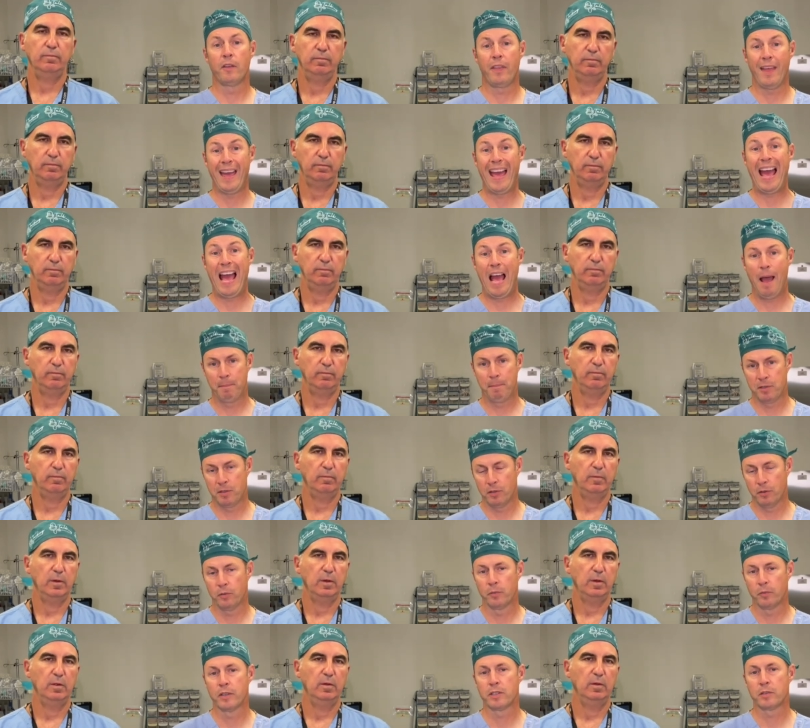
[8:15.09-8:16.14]
Speaker 1: the
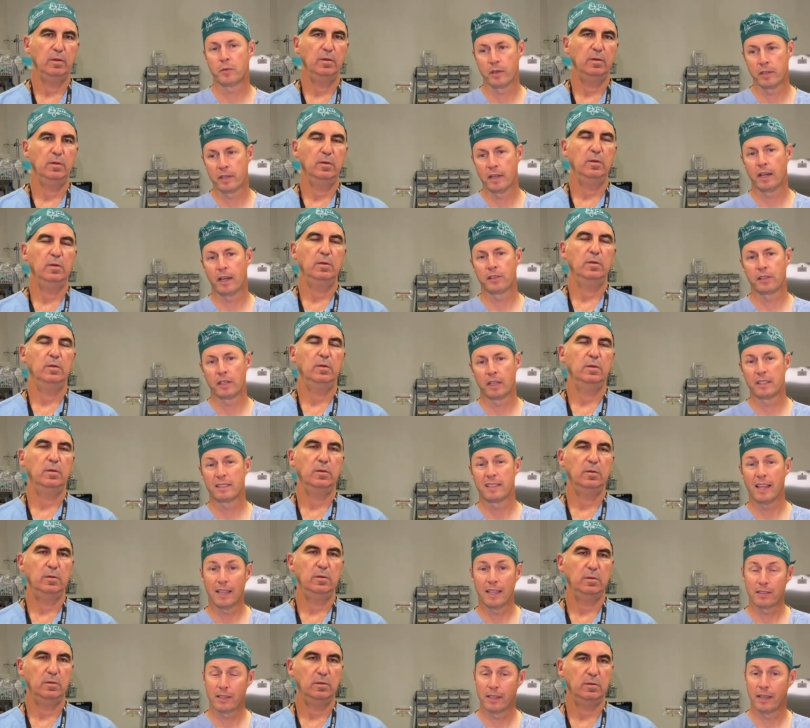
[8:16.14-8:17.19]
absolute risk reduction because
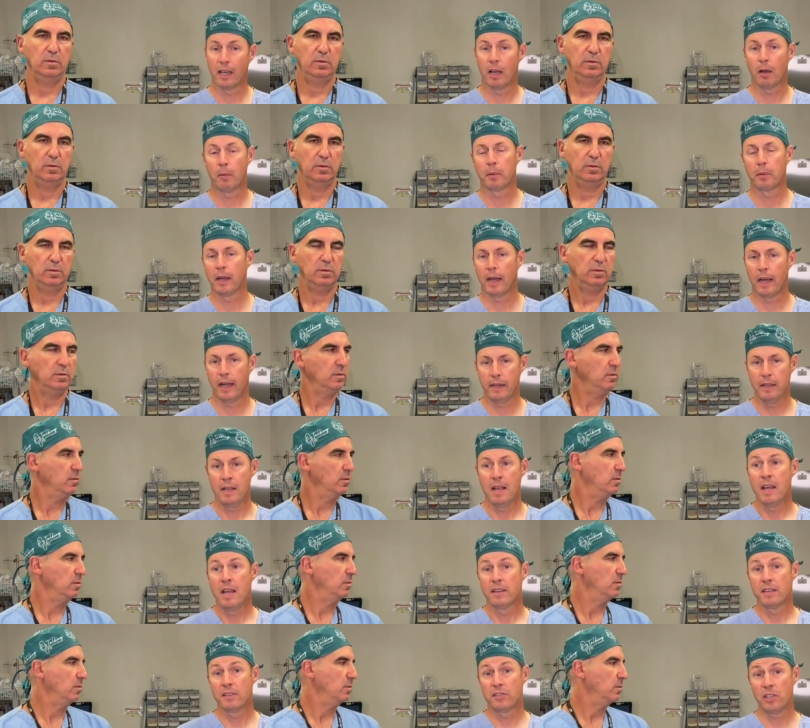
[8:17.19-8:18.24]
that's going to help
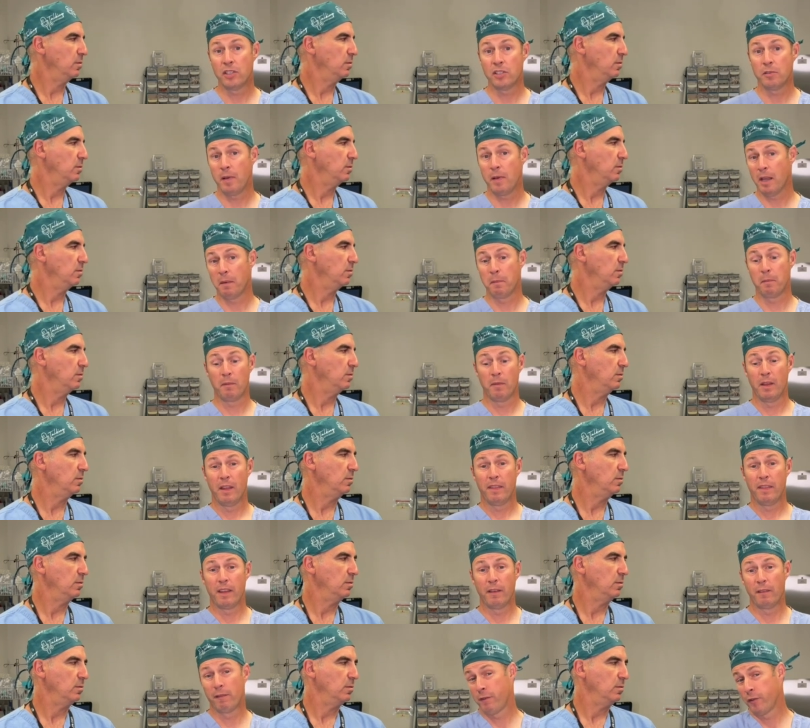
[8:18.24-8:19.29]
guide decision making
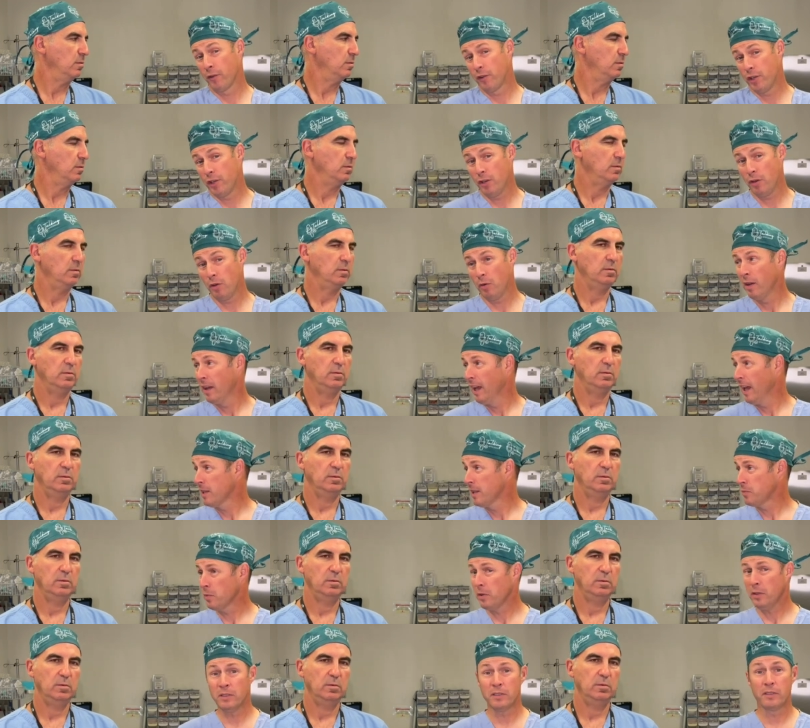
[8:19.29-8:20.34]
that for you
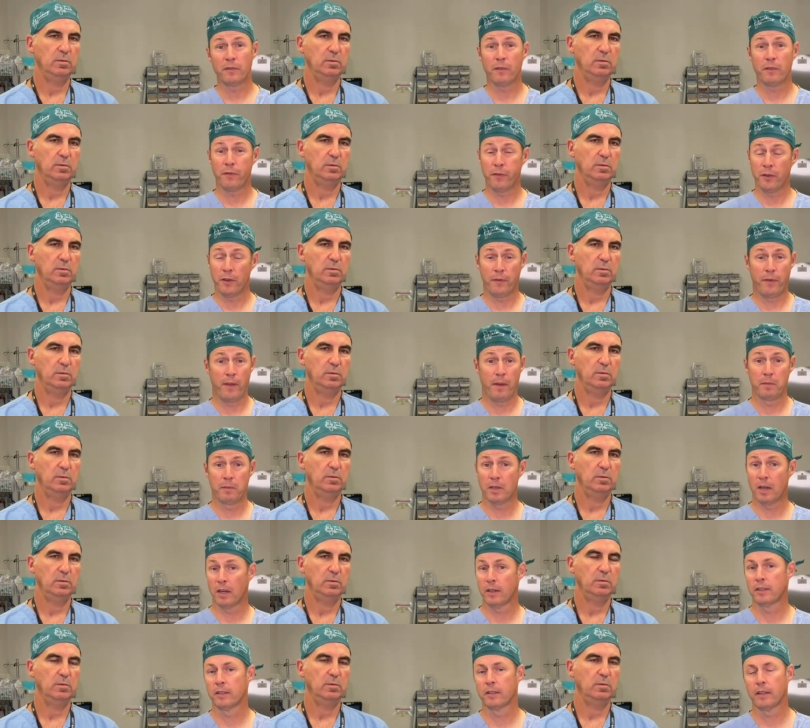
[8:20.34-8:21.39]
as well as for your family
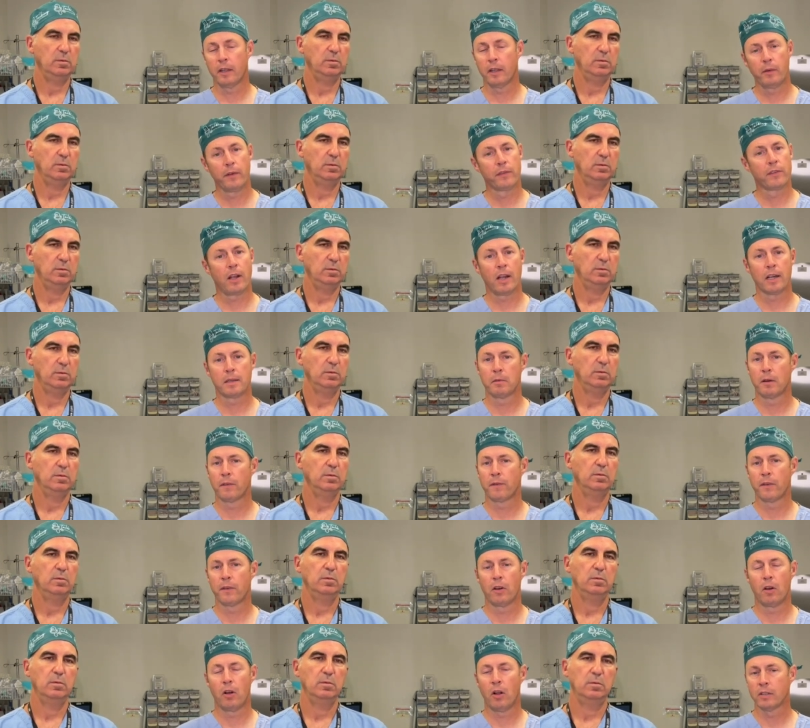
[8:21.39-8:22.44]
doctor. Like we've talked about
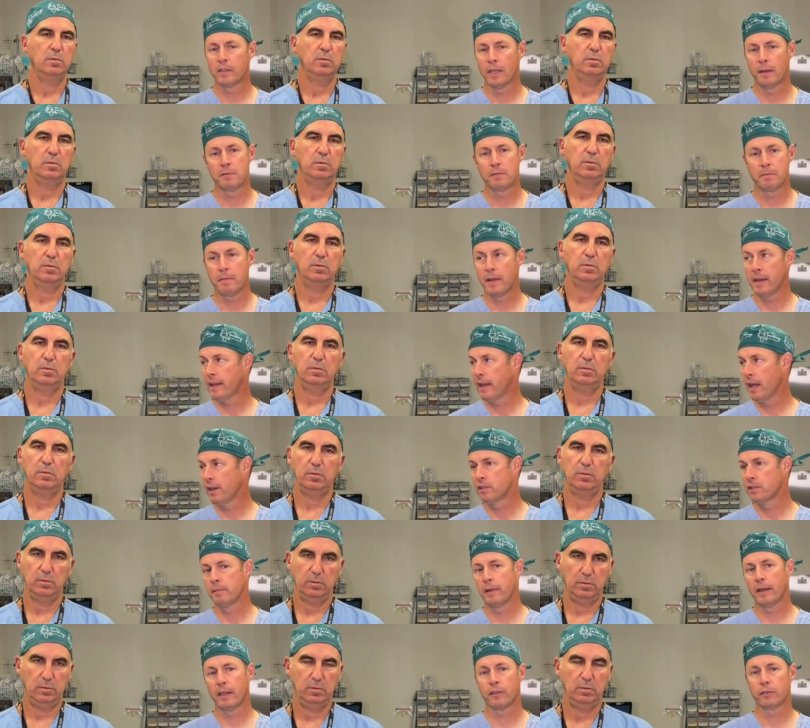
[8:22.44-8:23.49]
for all types of
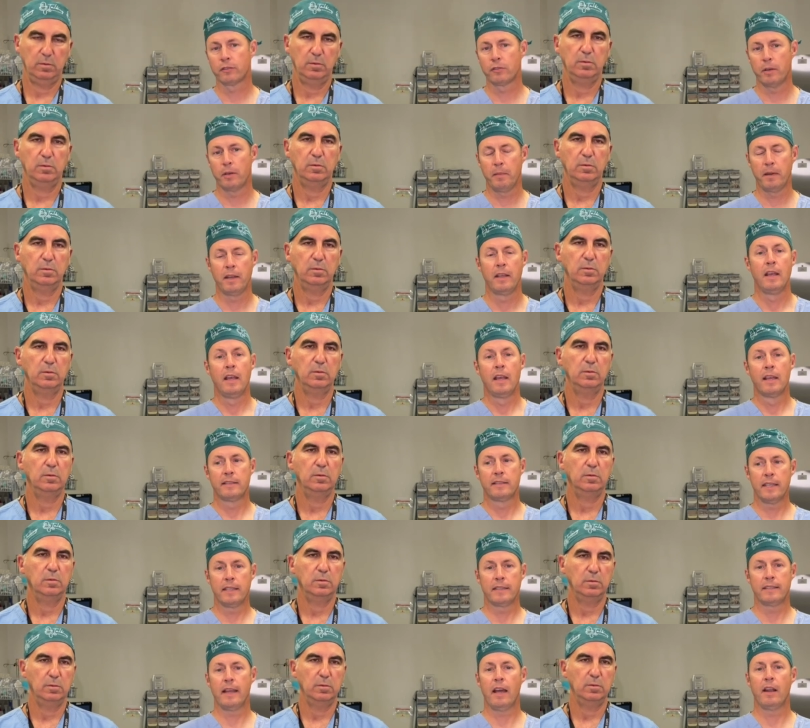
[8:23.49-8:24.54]
medication medical treatment,
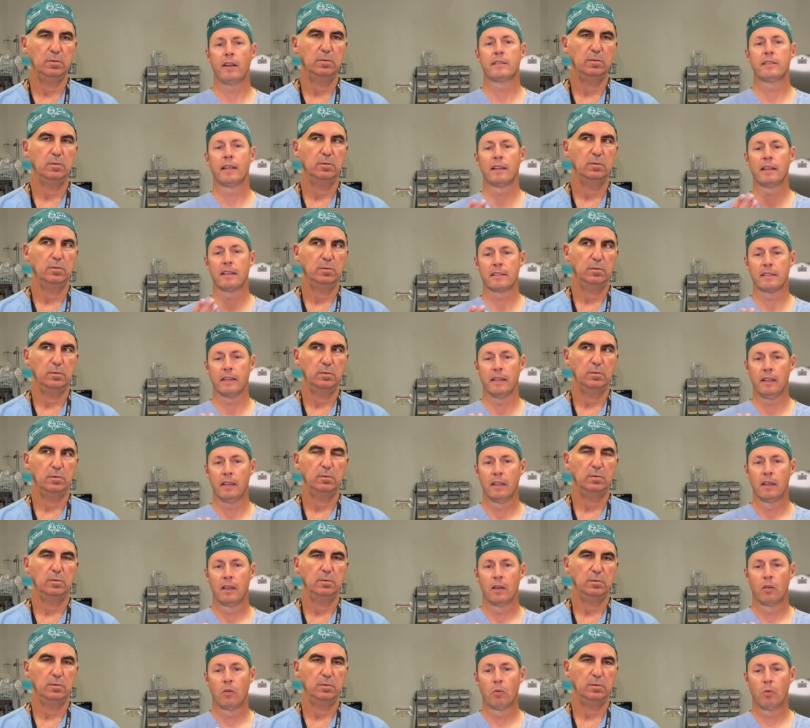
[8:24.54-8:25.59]
sit down and say, listen,
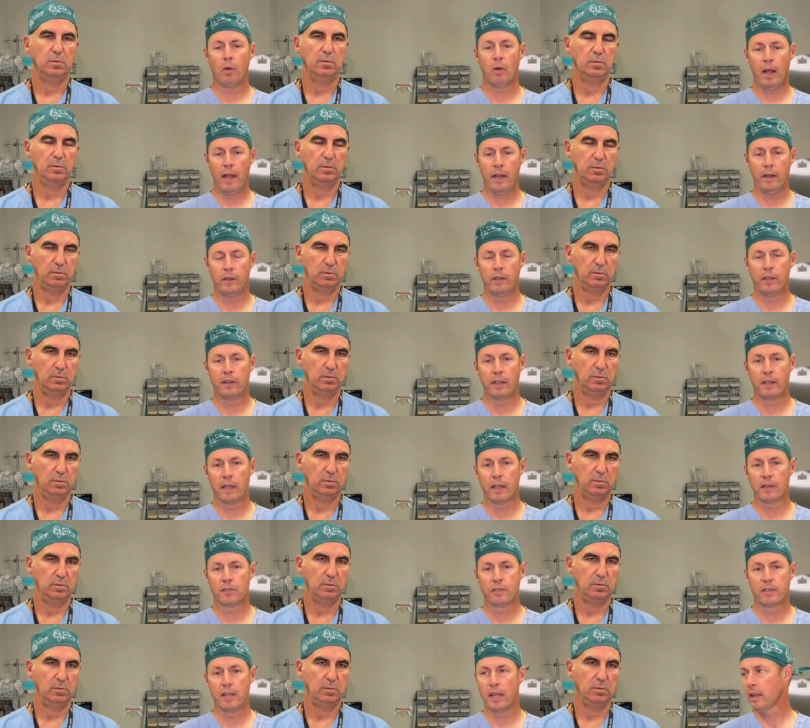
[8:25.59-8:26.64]
why do you think
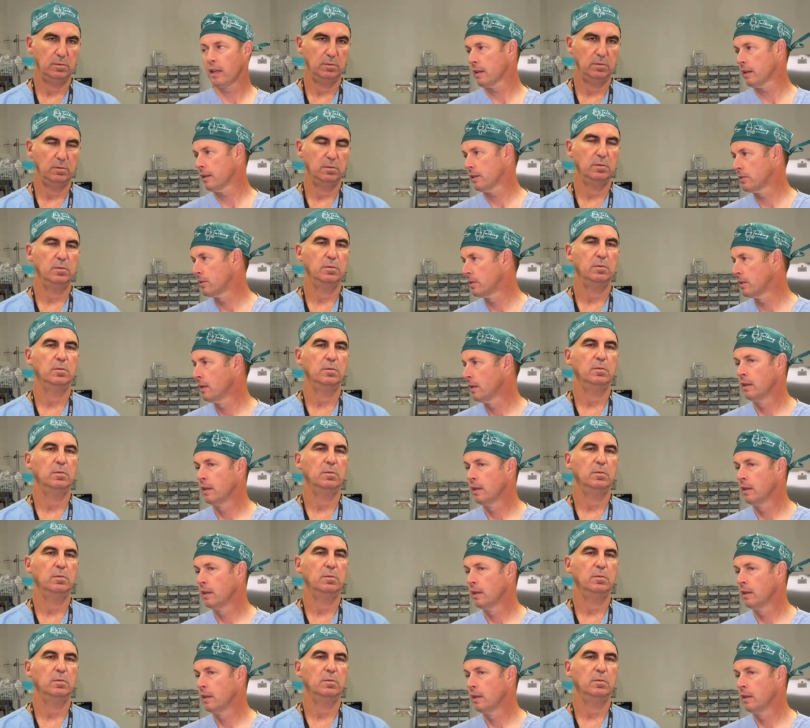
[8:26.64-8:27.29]
I should take this?